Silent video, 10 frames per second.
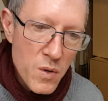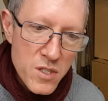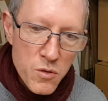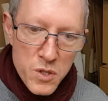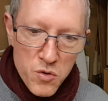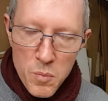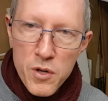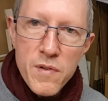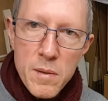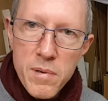was it was
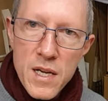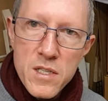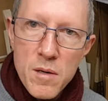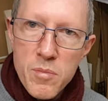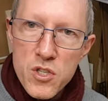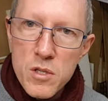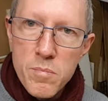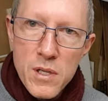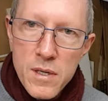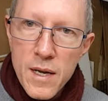removing plastic, but just
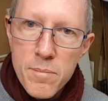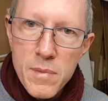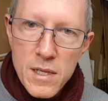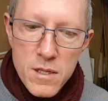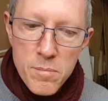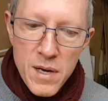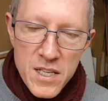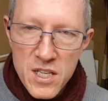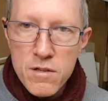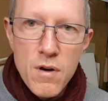building up melted
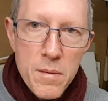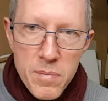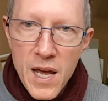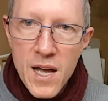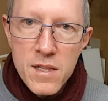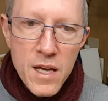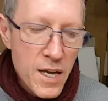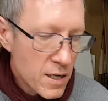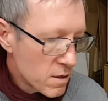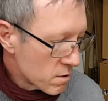plastic right behind the
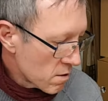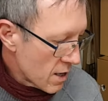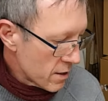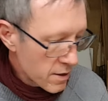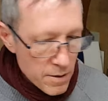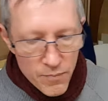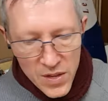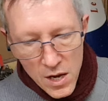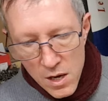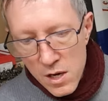angle grinder.
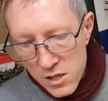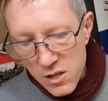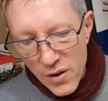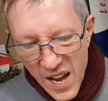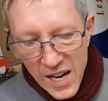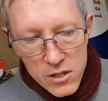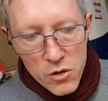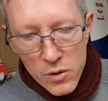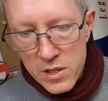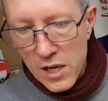So a
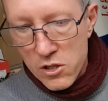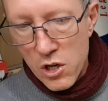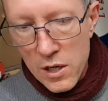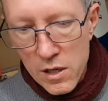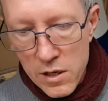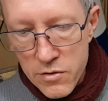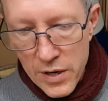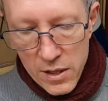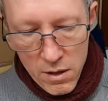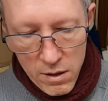hacksaw is actually the
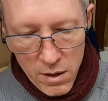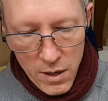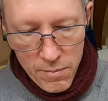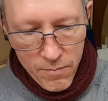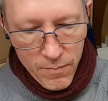correct thing there.